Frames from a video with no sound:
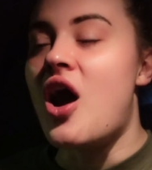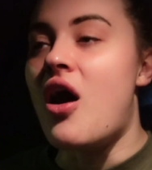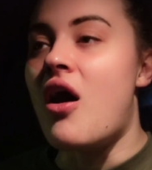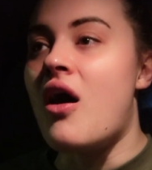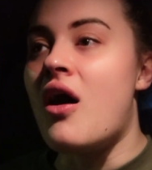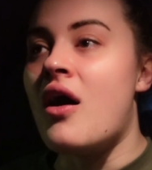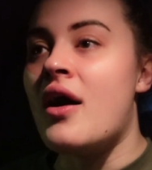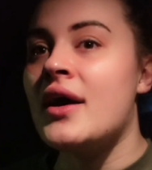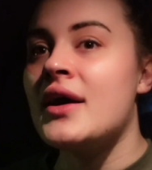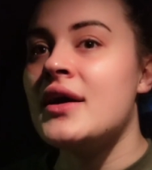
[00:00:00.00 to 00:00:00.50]

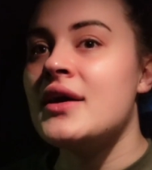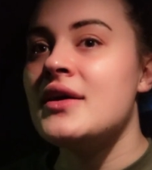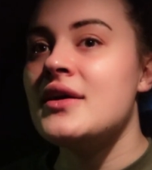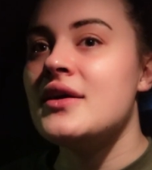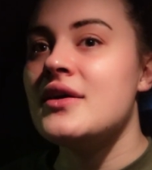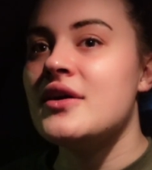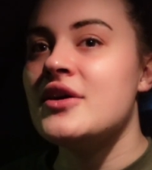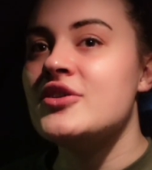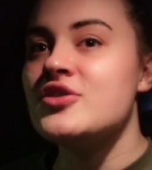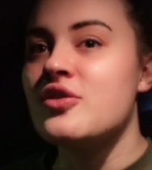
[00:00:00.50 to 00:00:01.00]
I
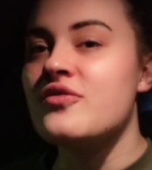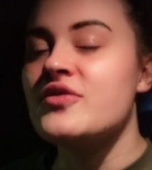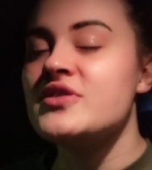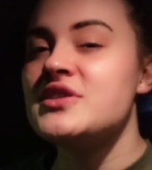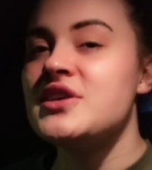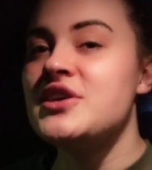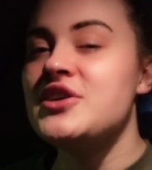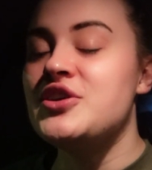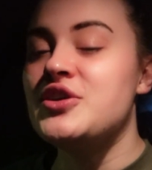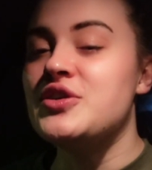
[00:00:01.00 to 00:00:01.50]
had
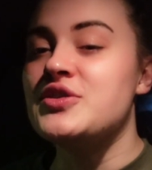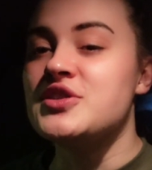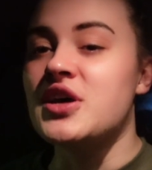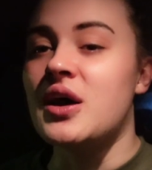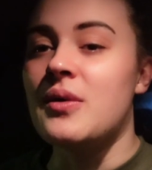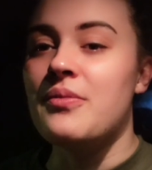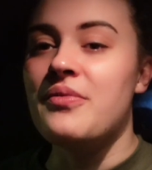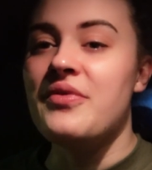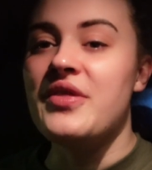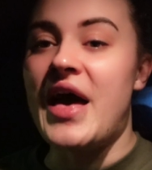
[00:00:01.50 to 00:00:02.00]
obviously used
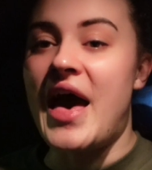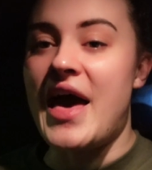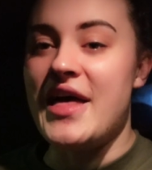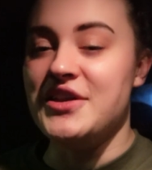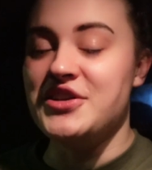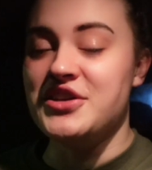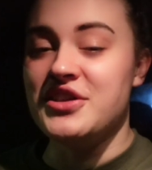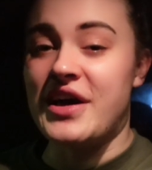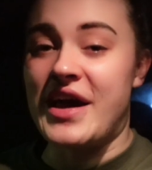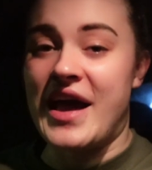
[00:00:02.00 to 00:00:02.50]
up the
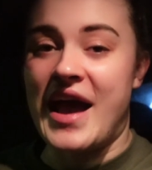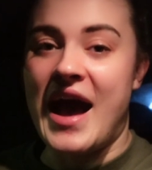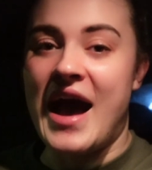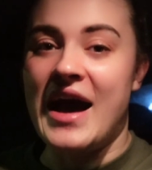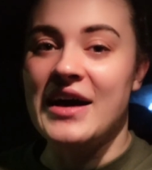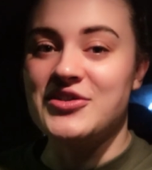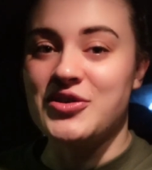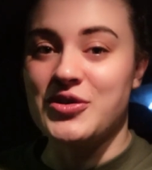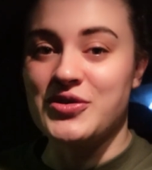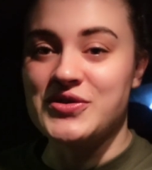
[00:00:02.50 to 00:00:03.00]
energy that I
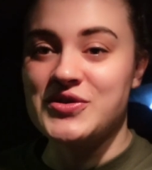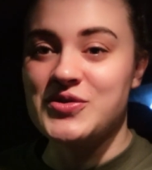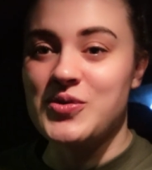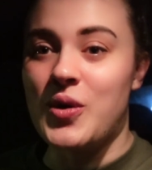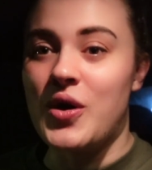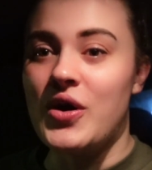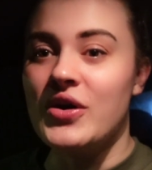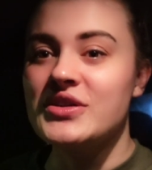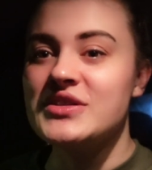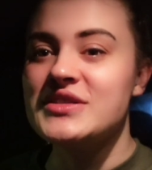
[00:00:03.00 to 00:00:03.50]
had on
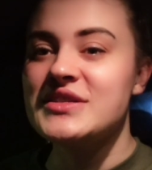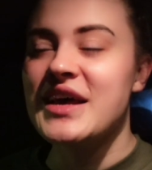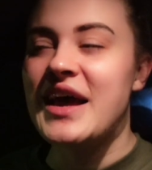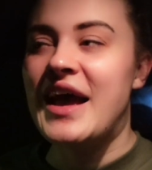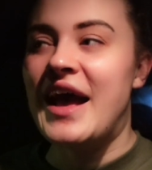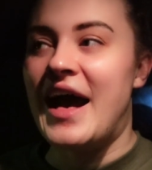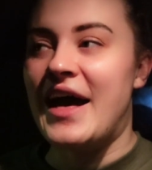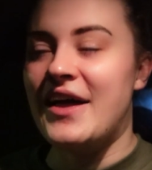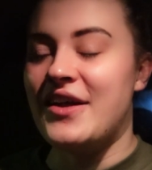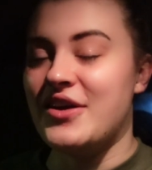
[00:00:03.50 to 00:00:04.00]
squats,
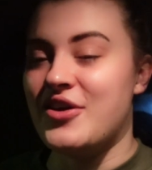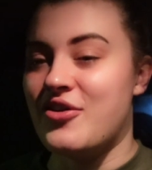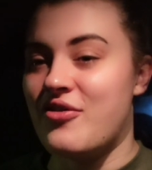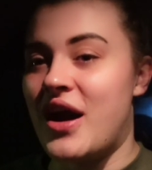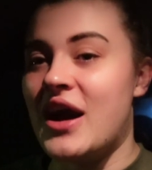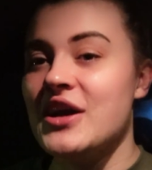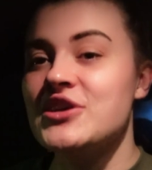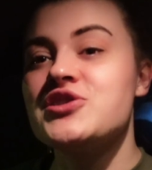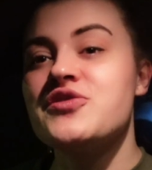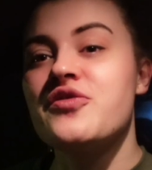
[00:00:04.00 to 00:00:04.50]
and I
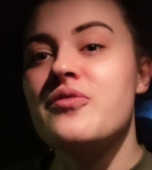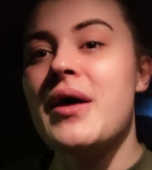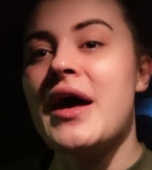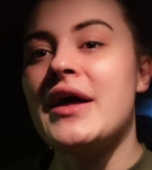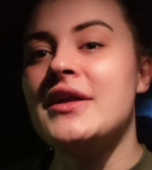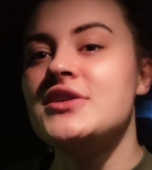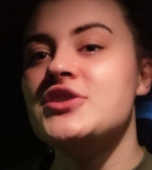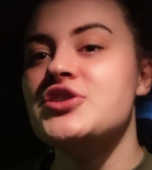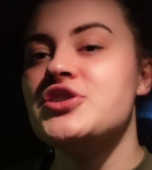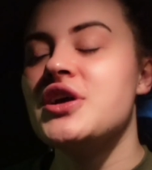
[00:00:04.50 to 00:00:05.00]
crashed for
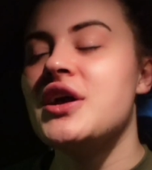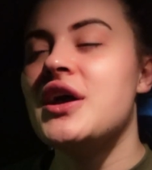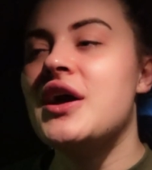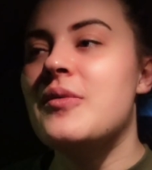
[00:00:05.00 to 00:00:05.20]
bench,